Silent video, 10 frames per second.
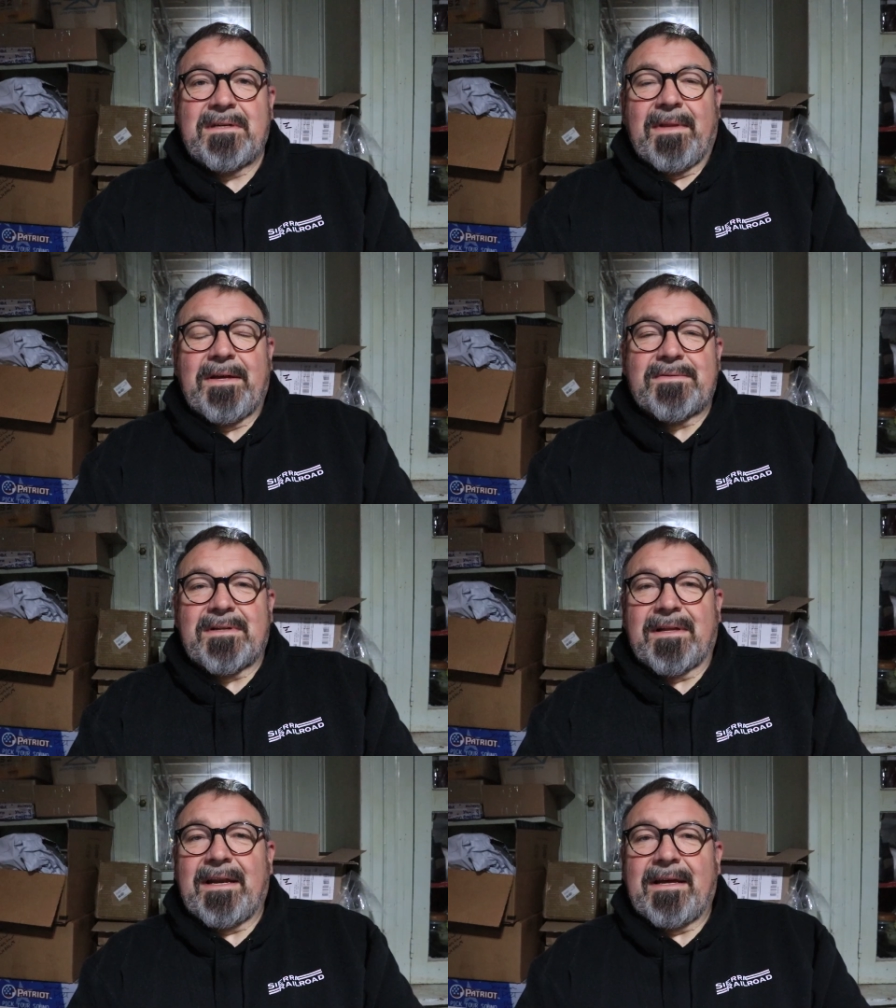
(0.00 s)
they
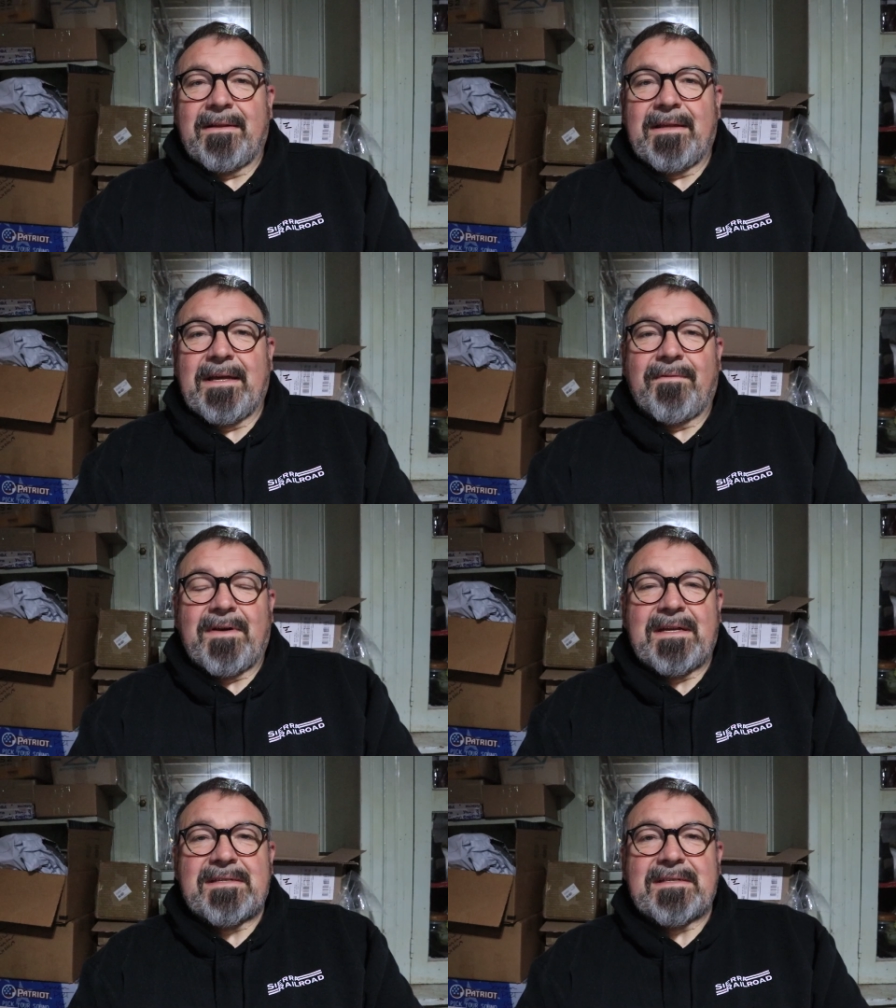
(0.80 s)
used a lot of
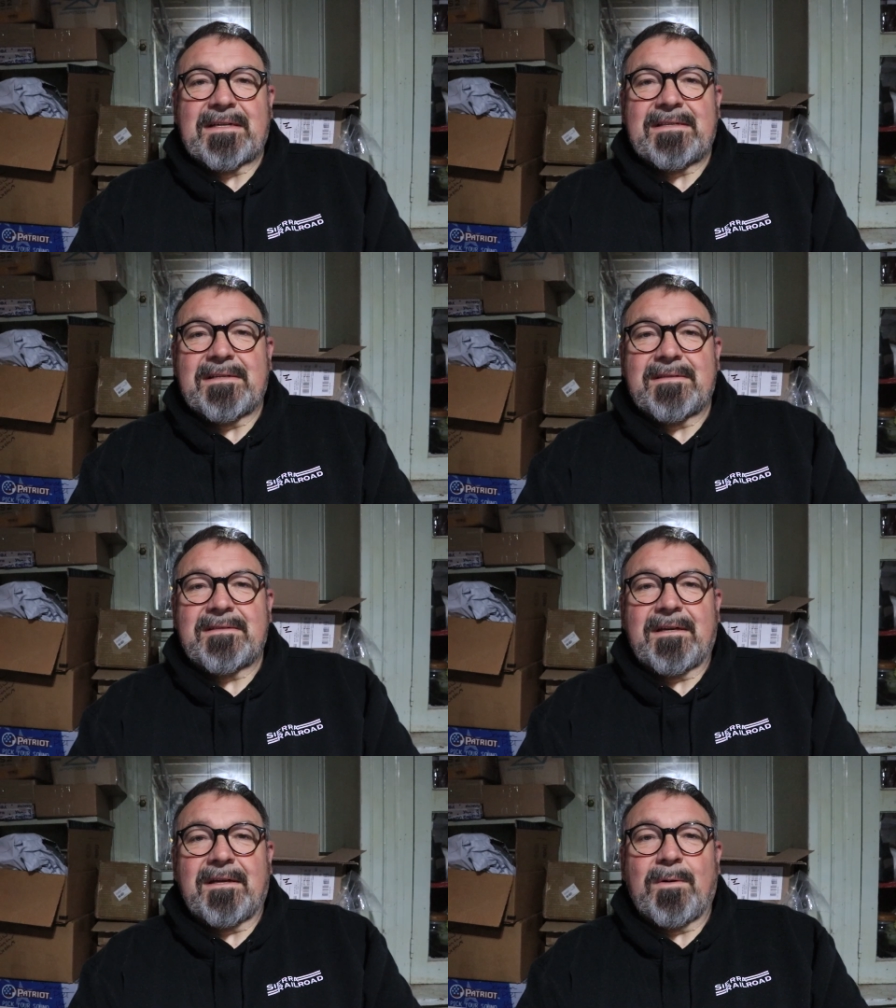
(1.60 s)

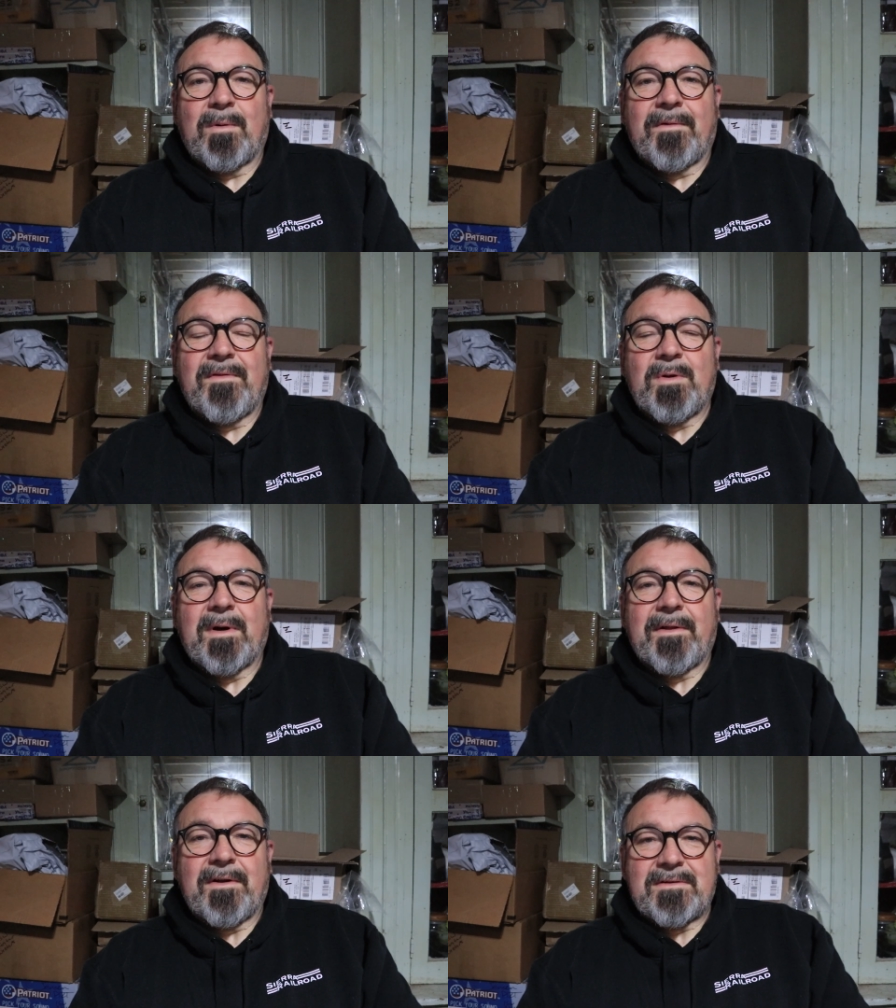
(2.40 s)
EF86s. Uh, there were a
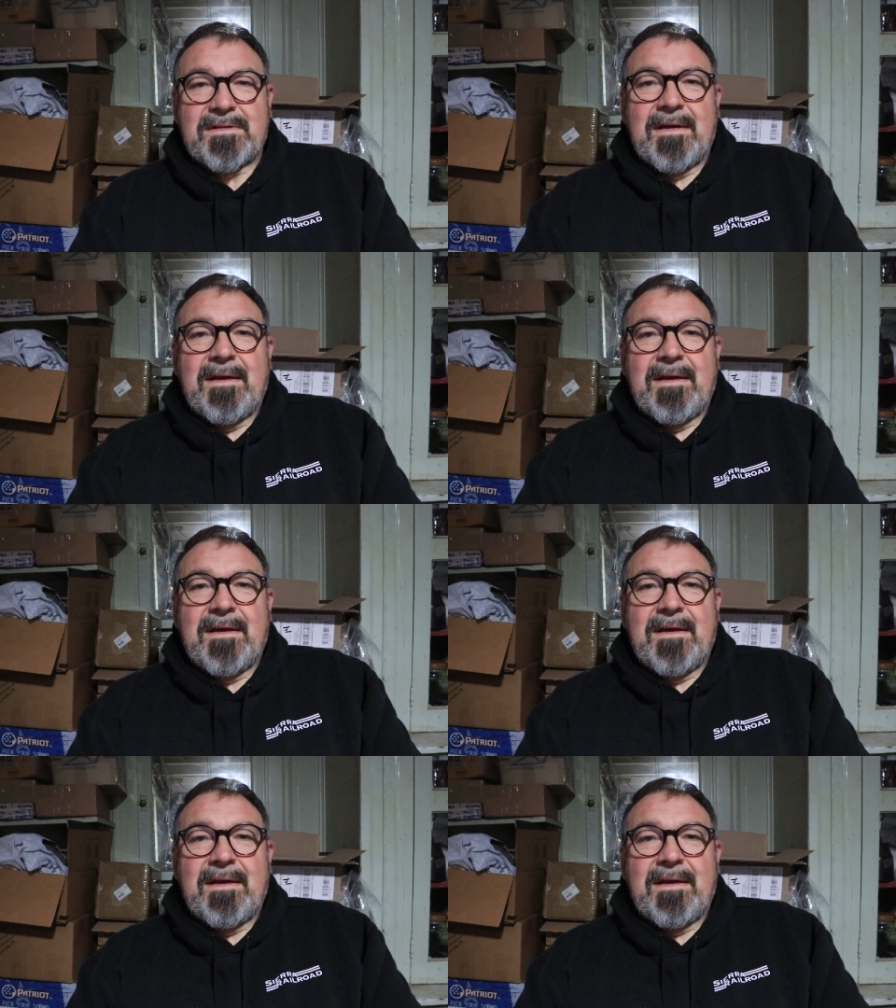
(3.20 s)
few others